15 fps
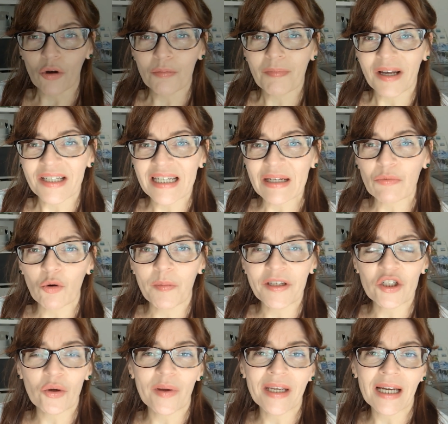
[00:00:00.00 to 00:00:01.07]
on Monday, we'll be
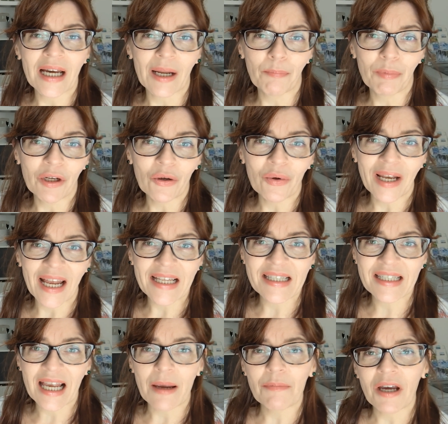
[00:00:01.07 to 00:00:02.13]
doing a blue
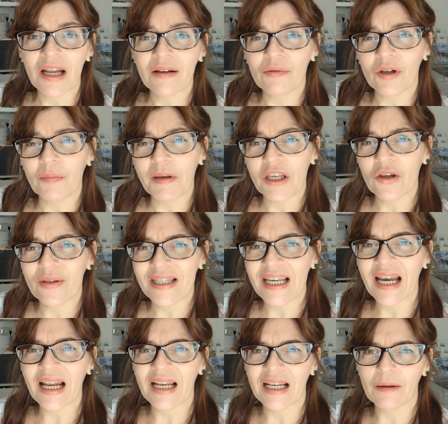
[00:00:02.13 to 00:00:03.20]
landscape, and I'm going to be
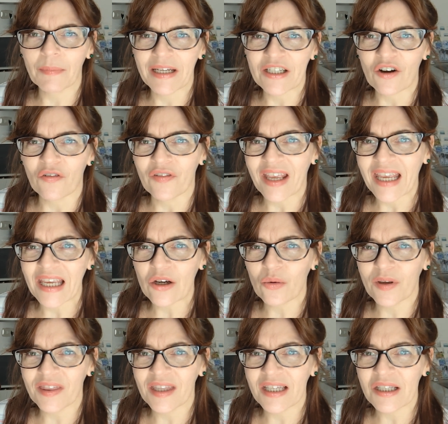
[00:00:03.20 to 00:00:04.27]
using a little bit of ink
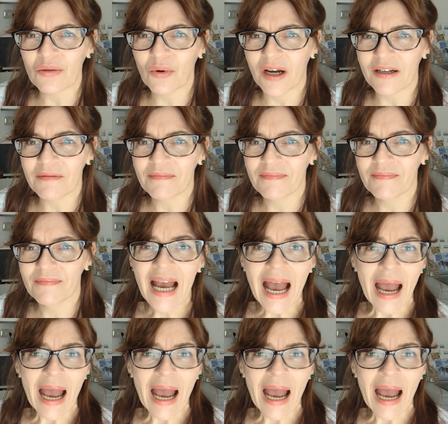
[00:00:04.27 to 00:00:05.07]
with this one.